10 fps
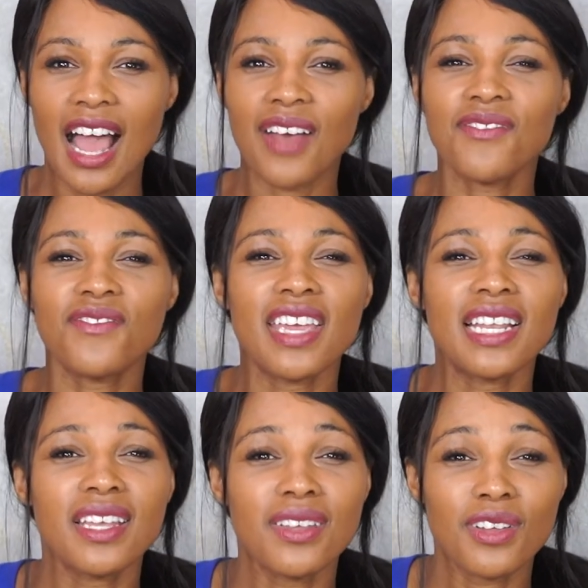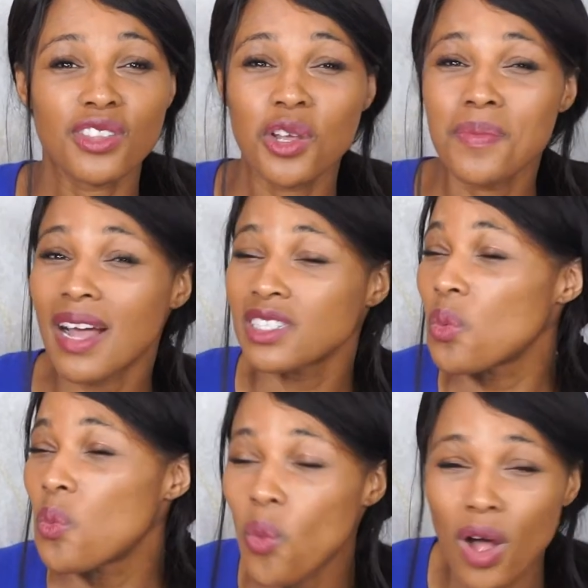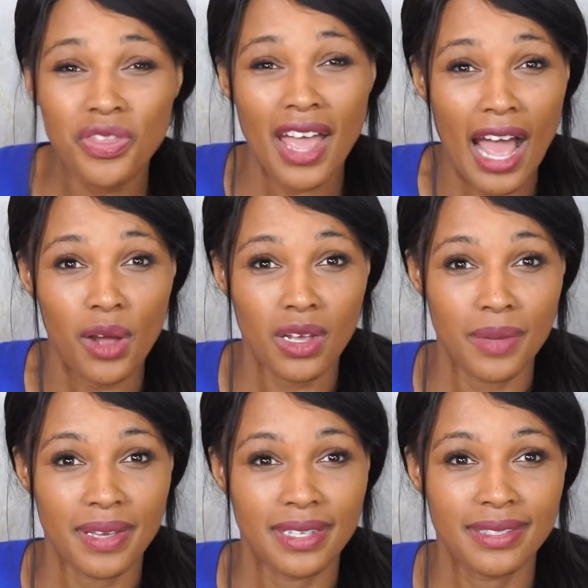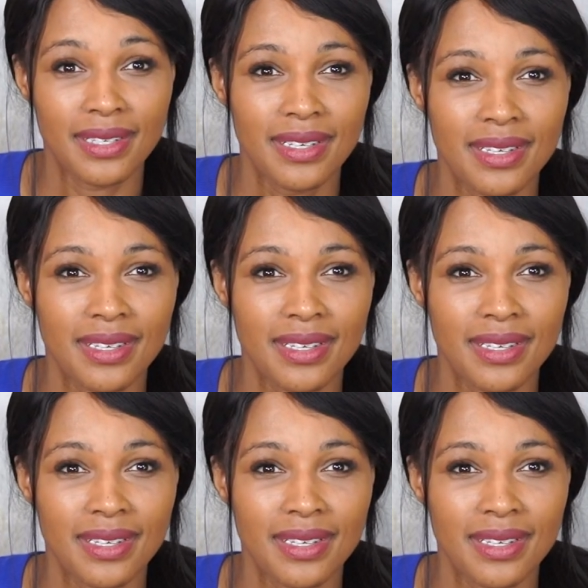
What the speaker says: and feeling good no matter what the outcome is.